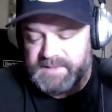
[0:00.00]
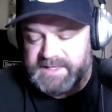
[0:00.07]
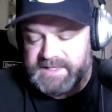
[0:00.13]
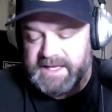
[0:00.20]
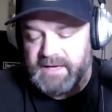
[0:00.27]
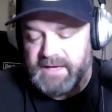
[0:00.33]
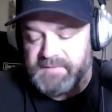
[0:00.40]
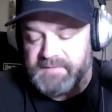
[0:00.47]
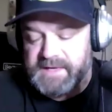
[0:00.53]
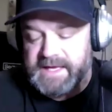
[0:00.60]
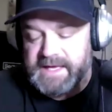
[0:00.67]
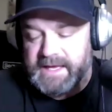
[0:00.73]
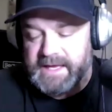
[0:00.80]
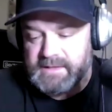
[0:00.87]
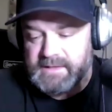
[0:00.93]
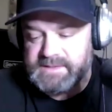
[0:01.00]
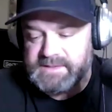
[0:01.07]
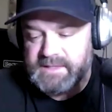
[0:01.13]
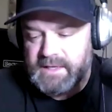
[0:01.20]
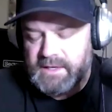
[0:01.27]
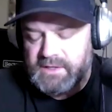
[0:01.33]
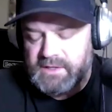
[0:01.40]
King of Kings.
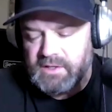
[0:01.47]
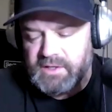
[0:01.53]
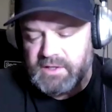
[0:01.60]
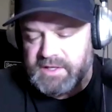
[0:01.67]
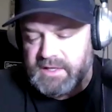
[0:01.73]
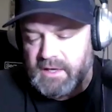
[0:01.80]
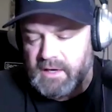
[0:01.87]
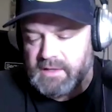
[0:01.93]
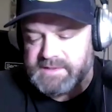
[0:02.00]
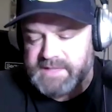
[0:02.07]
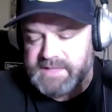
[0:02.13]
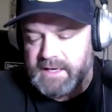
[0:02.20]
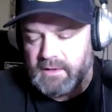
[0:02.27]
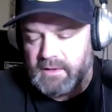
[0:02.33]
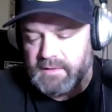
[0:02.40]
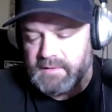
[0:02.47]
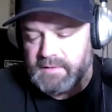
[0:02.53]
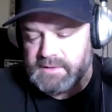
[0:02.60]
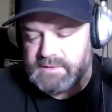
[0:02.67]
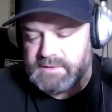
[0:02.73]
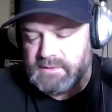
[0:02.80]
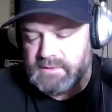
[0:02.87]
You look young as hell in
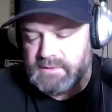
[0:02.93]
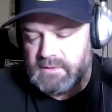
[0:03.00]
this.